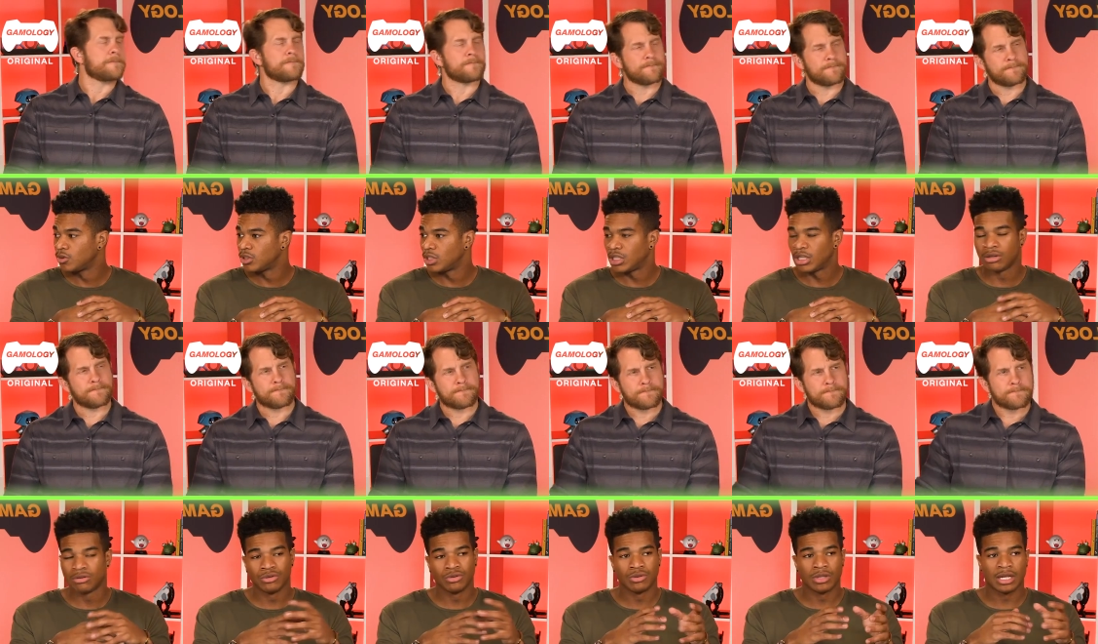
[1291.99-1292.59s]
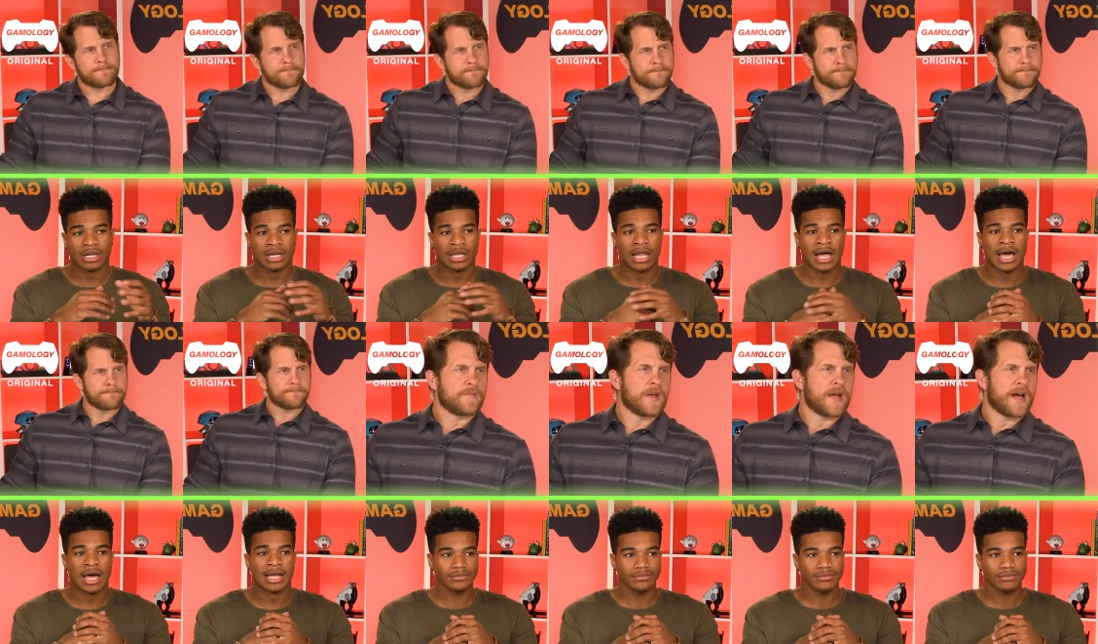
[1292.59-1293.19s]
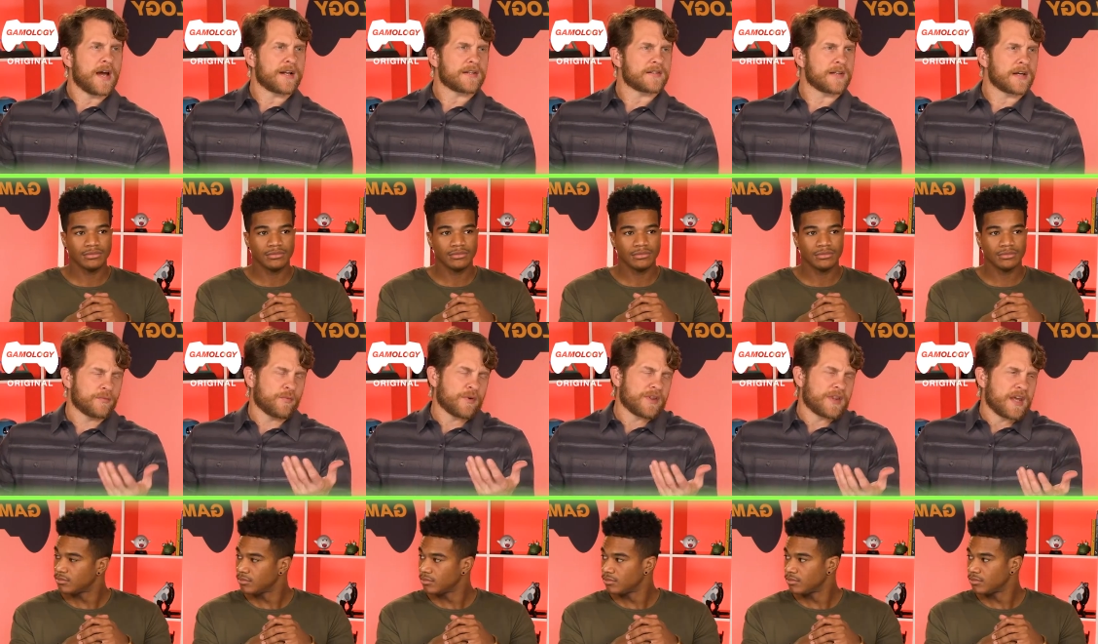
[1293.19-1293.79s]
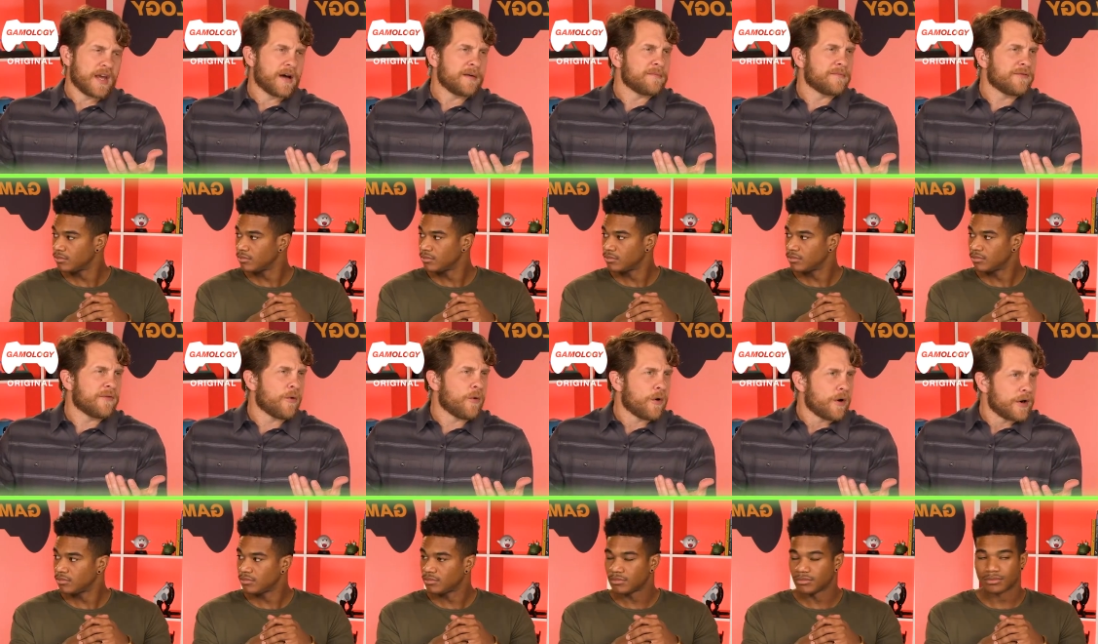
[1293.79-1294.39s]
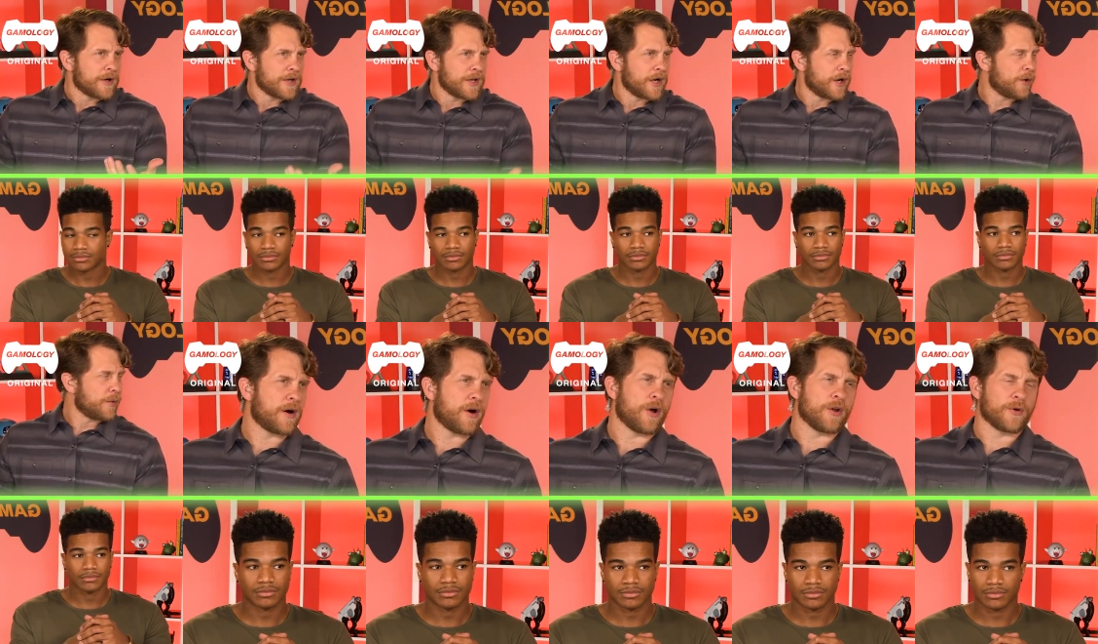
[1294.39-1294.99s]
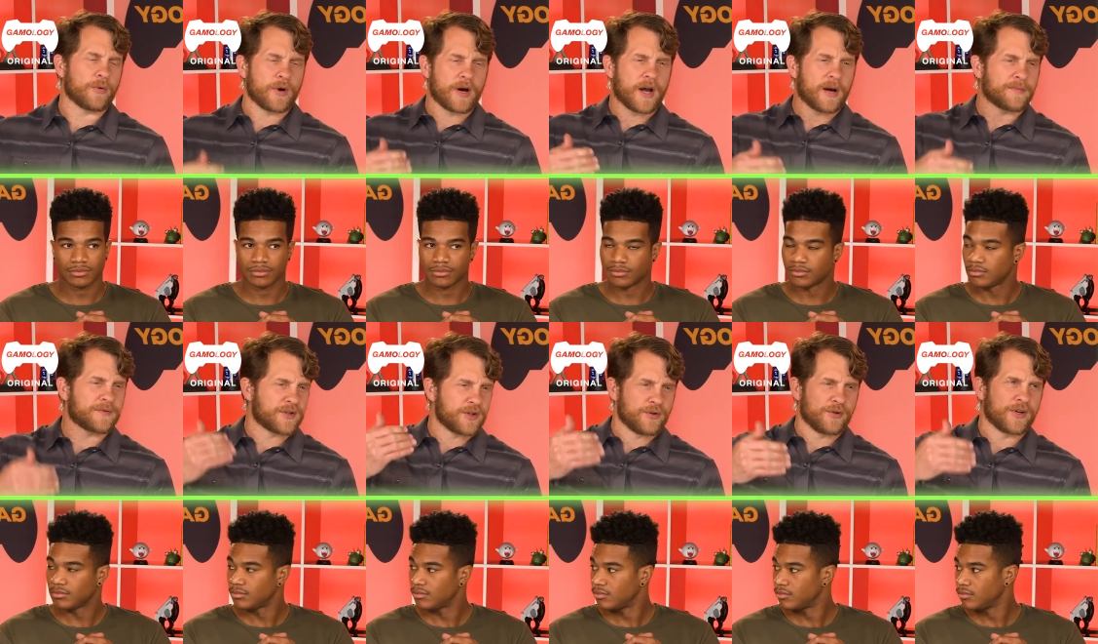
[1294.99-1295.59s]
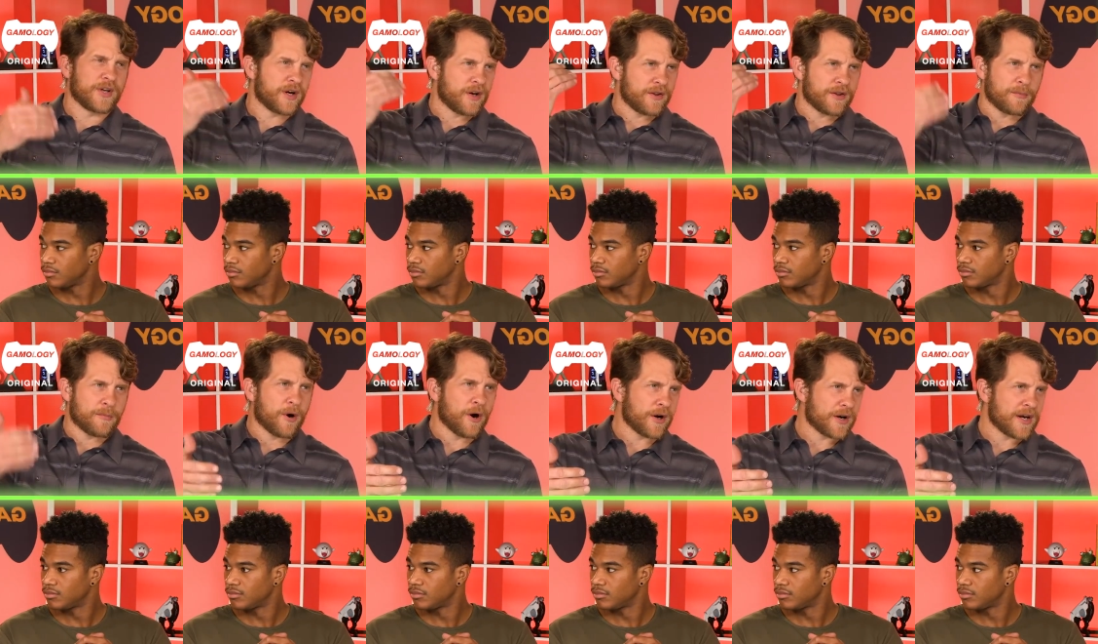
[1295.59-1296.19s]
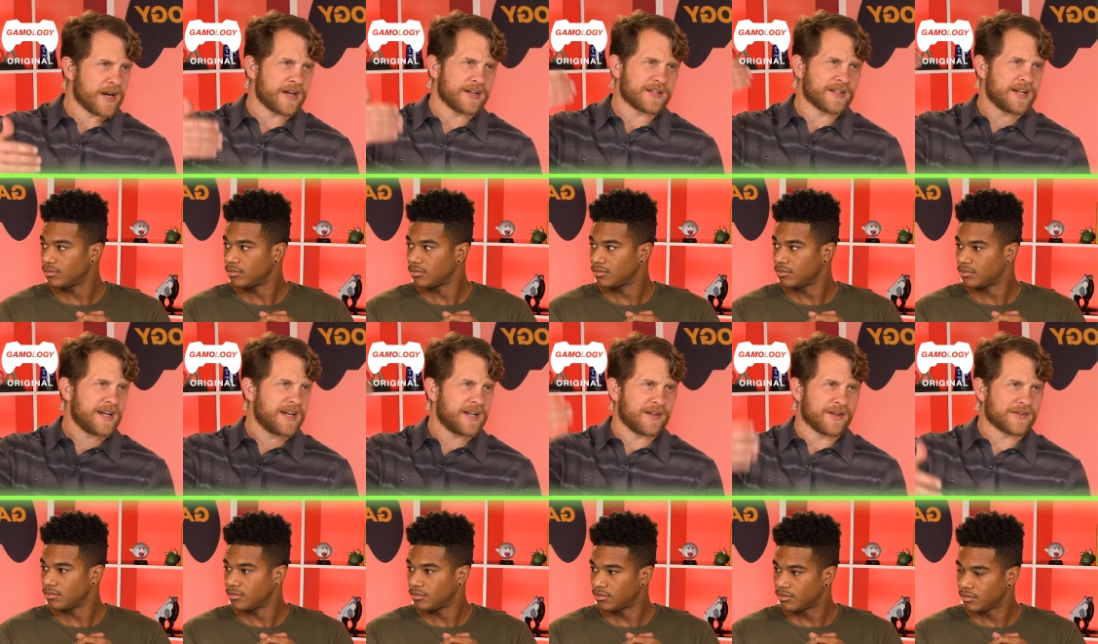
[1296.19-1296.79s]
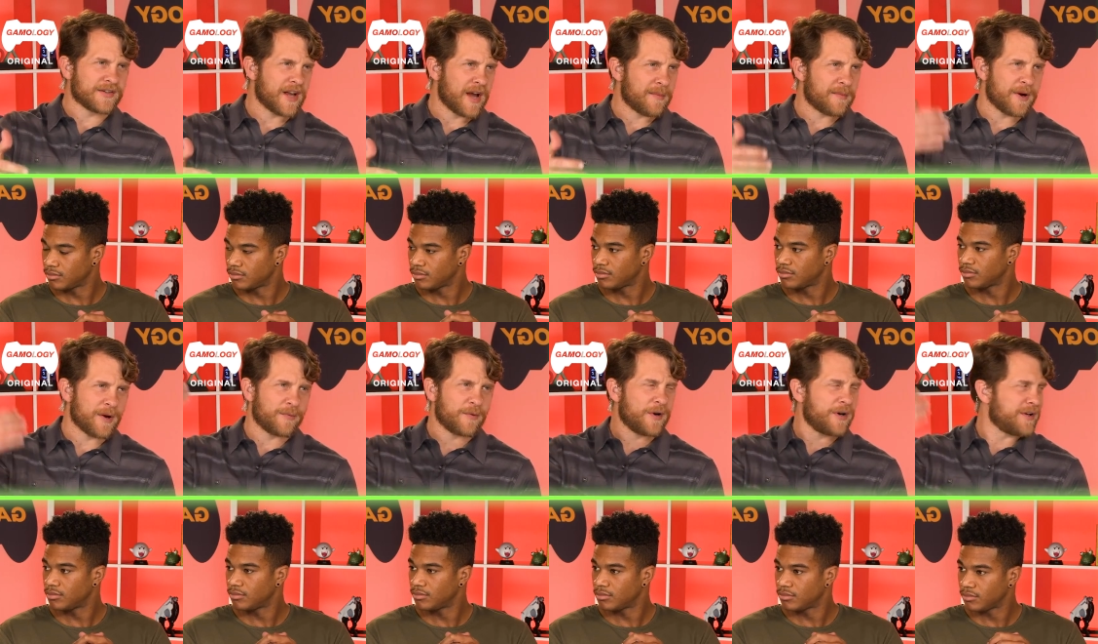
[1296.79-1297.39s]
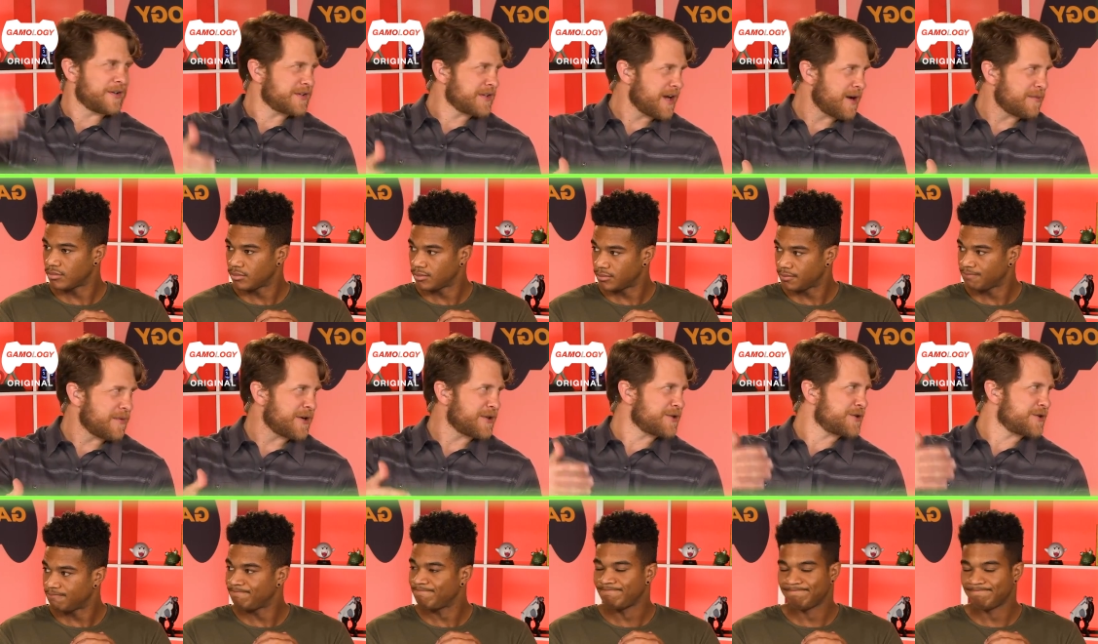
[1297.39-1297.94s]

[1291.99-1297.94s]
Speaker 1: So they'll do that a lot. Yeah, it's like with the M4, you know, all the way up to, you know, the Mark 18, the Saab Mod 1, the Saab Mod